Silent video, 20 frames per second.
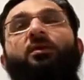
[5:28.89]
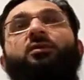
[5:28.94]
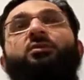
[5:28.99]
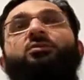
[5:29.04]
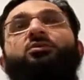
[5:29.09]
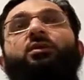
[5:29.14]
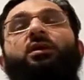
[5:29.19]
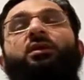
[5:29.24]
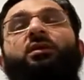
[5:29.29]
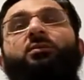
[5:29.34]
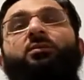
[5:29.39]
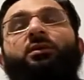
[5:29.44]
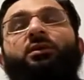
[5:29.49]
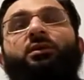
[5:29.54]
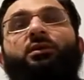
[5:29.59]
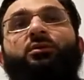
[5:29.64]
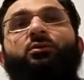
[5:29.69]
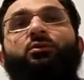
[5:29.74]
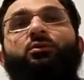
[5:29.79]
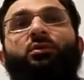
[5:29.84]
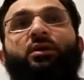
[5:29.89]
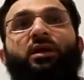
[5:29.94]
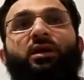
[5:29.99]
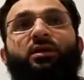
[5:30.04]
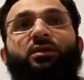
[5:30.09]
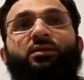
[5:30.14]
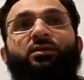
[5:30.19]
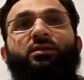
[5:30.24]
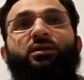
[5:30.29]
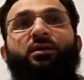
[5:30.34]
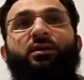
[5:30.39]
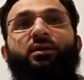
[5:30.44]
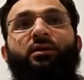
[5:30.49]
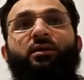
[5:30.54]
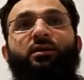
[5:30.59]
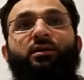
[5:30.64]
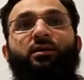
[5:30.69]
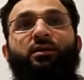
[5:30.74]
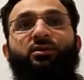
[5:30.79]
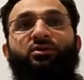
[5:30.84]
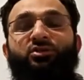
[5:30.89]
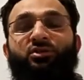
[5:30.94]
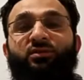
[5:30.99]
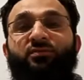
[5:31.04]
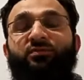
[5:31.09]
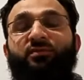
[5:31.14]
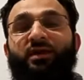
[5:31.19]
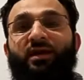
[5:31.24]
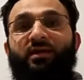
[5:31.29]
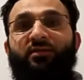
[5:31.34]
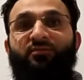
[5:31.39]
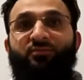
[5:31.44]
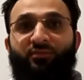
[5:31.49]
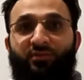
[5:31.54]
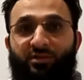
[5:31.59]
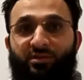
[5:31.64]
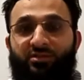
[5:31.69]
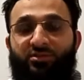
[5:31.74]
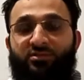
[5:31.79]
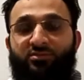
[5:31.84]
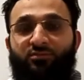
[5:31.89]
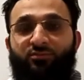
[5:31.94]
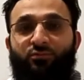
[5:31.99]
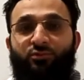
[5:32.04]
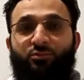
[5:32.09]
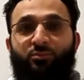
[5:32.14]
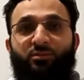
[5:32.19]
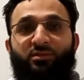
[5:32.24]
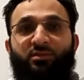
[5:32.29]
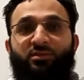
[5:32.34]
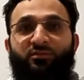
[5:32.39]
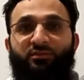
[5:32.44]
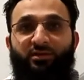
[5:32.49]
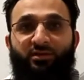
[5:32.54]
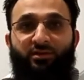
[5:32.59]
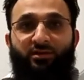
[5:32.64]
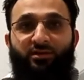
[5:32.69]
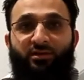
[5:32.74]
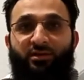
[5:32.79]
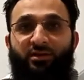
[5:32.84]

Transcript: So anybody who can achieve that first would be the winner.